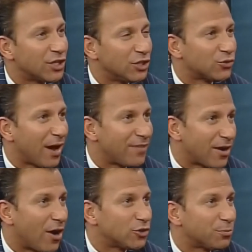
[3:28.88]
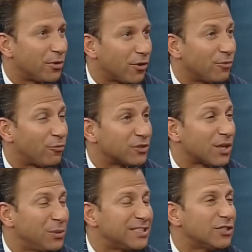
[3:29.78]
and she's going to drive that entrepreneurial
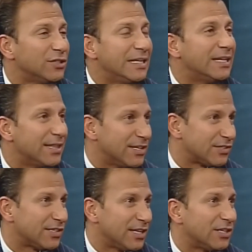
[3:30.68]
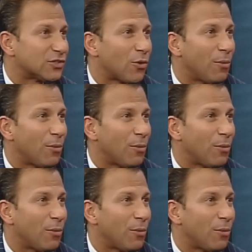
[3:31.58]
force that we still need in this city.